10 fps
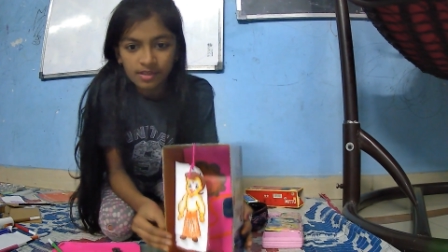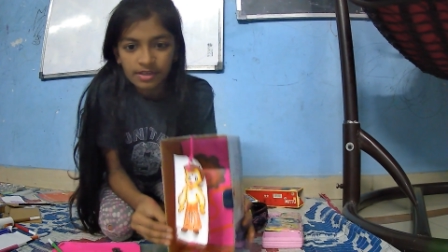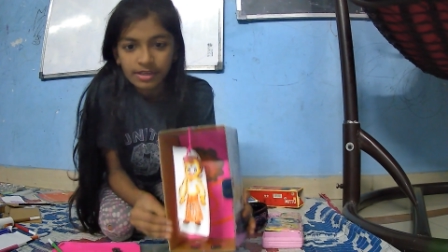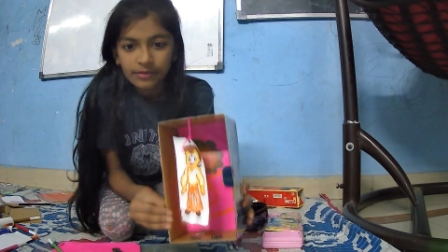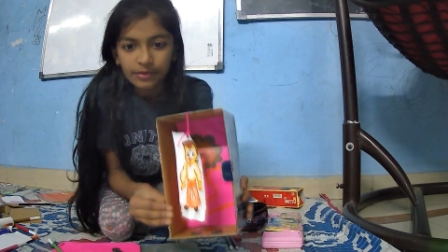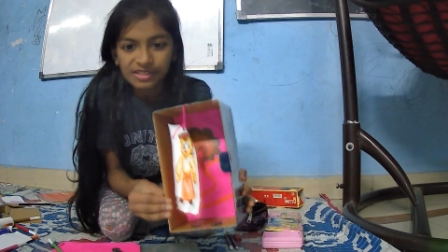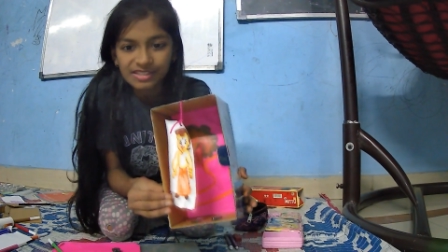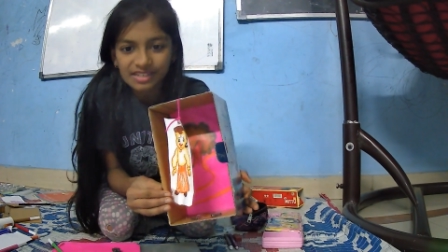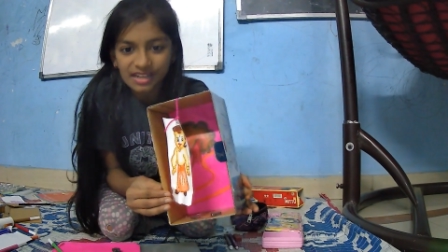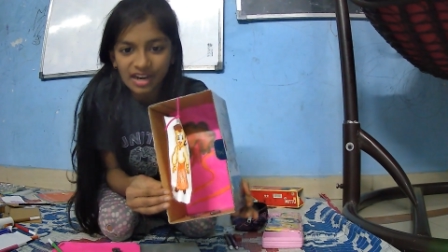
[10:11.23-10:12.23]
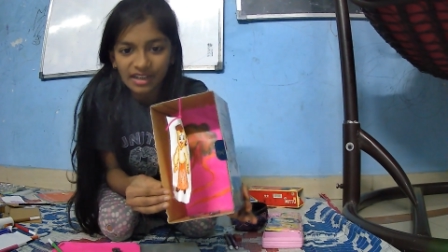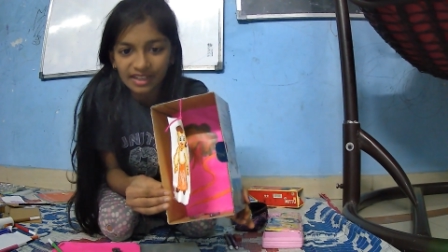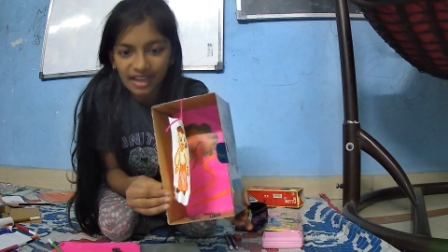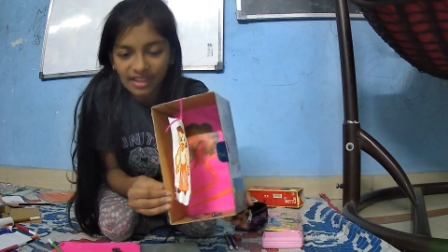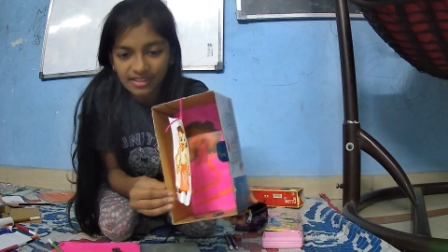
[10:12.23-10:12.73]
will start
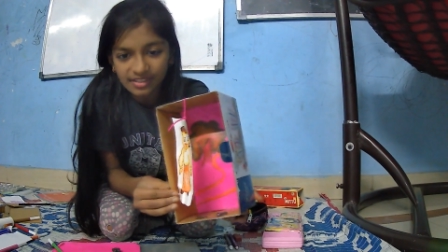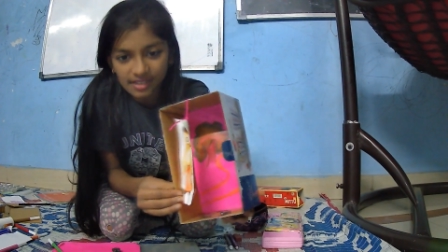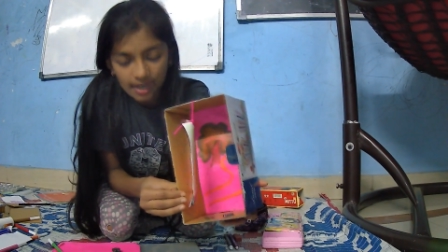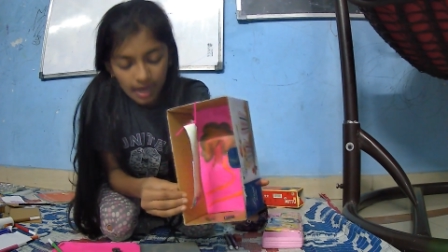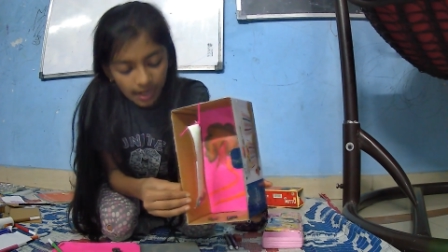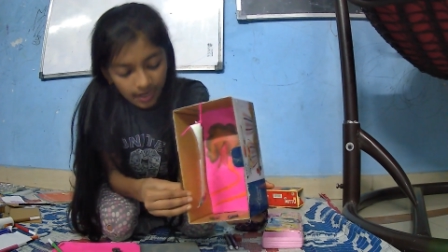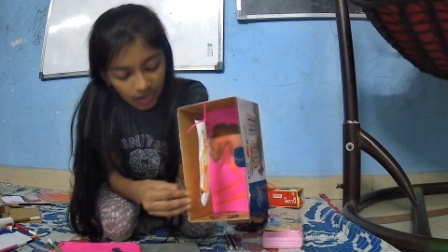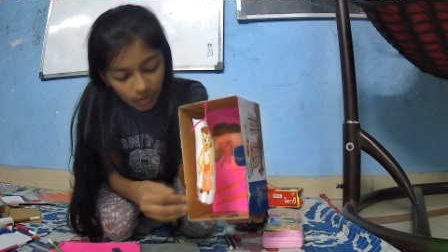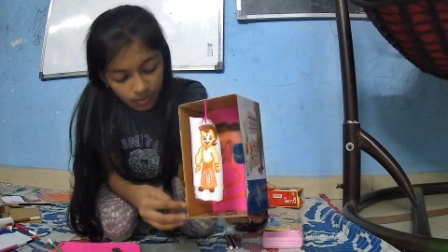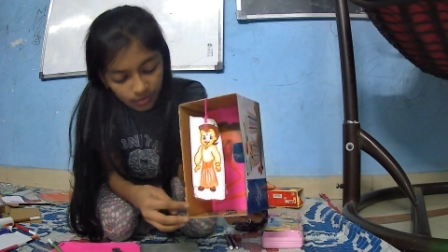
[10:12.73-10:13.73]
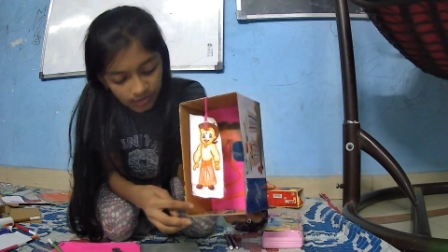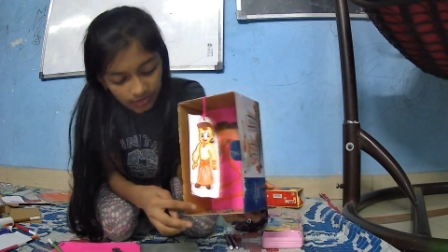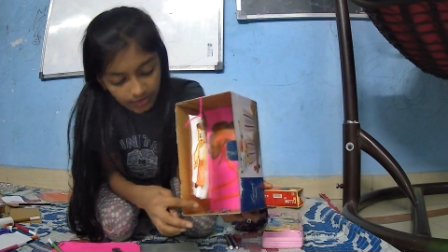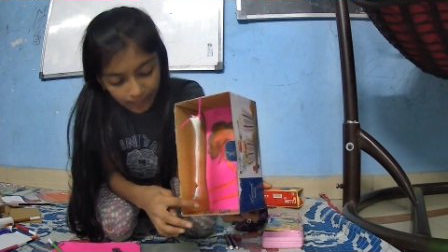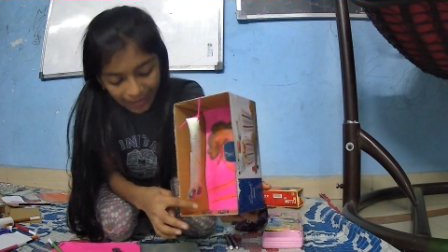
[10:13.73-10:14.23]
dancing around the
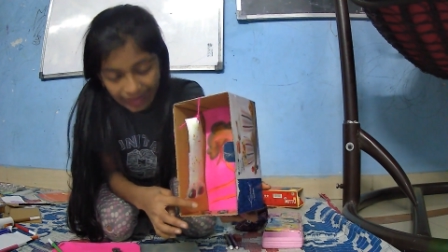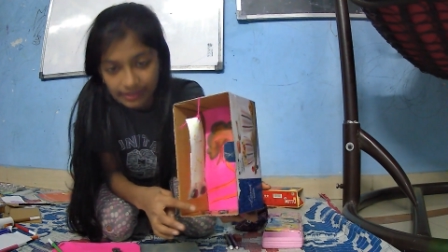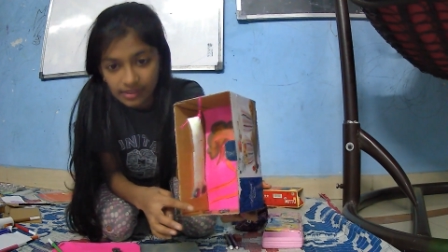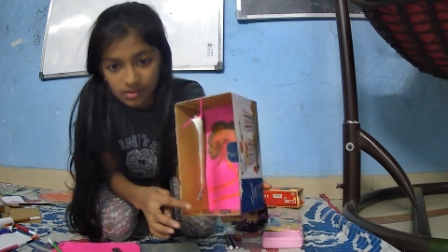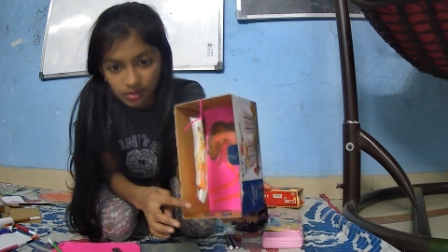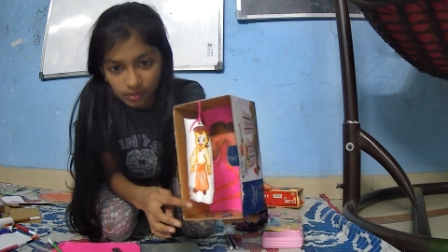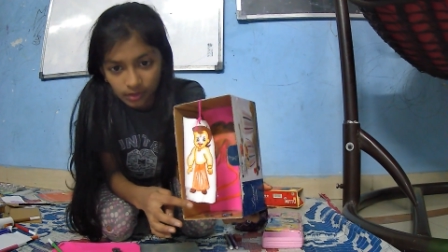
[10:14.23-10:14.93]
magnets only.